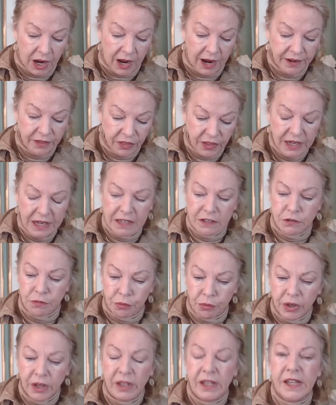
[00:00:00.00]
I think it's
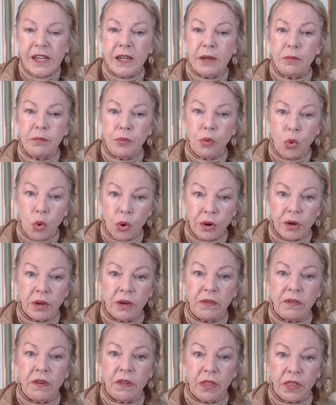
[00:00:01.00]
really
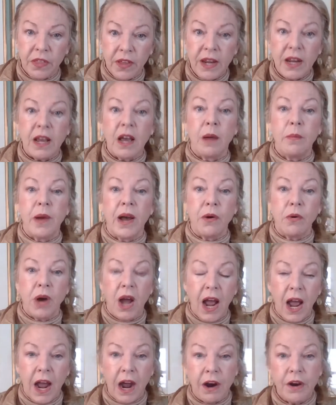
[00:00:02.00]
important to think about
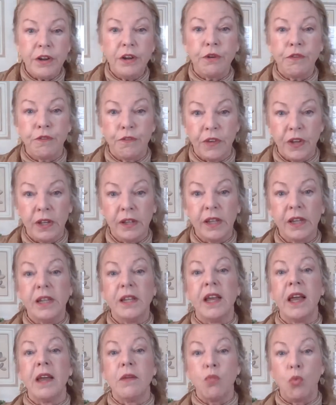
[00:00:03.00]
how you're
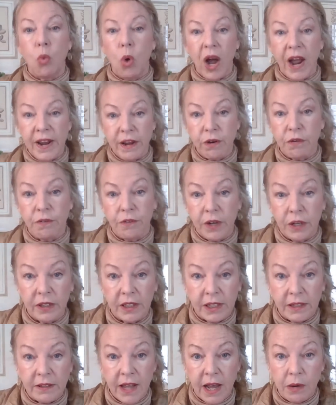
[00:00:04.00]
feeling and why you're
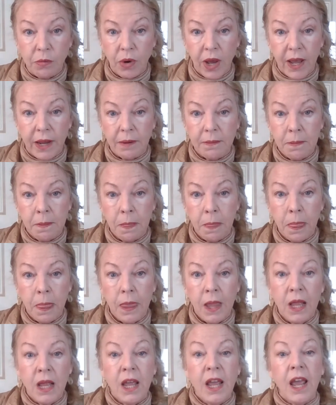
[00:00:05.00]
feeling that way.
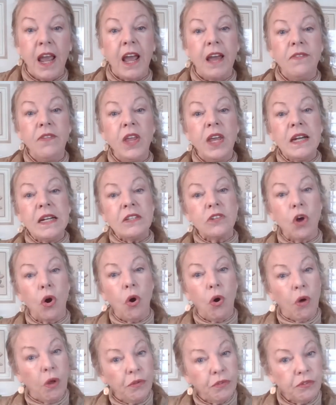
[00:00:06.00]
And then it's
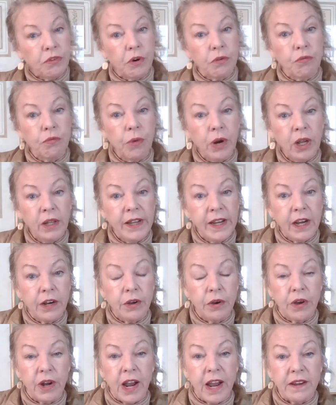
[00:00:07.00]
also really a
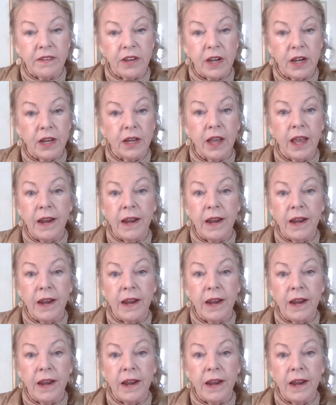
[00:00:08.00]
good idea.